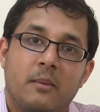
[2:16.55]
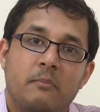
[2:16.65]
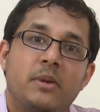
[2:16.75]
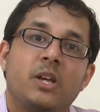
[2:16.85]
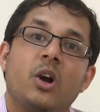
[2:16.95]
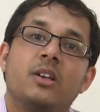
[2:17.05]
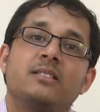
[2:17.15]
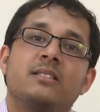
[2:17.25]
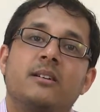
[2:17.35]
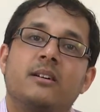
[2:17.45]
Because
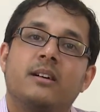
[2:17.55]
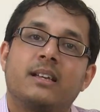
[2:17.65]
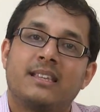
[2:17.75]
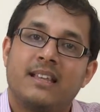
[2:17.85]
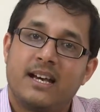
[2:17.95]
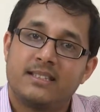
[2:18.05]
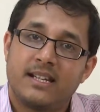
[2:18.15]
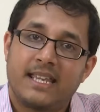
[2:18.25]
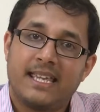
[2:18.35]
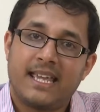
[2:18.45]
the other
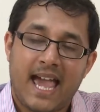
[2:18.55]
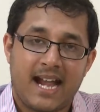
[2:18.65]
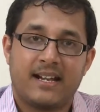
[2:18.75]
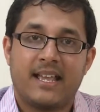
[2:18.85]
king had